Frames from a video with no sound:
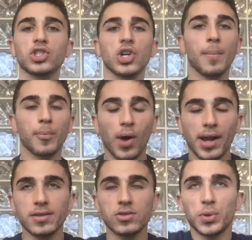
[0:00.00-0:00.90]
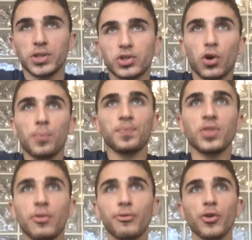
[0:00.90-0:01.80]
jump right into it. So
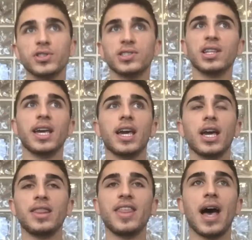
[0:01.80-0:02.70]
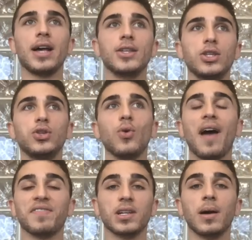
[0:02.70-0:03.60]
the first thing that you
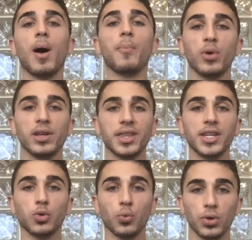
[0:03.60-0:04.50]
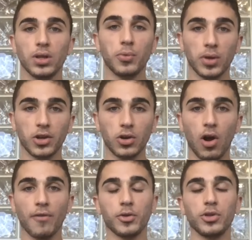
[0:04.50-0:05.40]
have to come up with is a really, really good
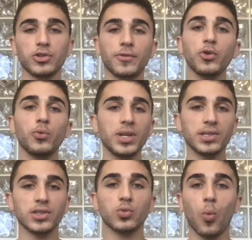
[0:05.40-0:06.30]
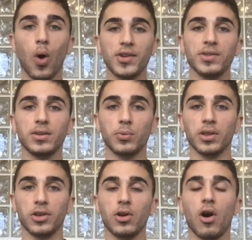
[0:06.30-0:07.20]
offer. And there's a few reasons why you need a
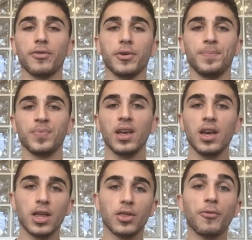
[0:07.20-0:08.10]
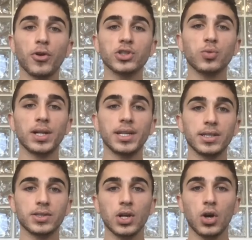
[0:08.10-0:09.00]
really good offer. The first one
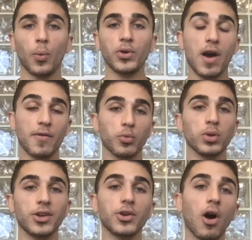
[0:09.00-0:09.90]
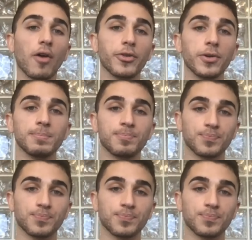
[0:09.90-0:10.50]
is when you have a really good offer,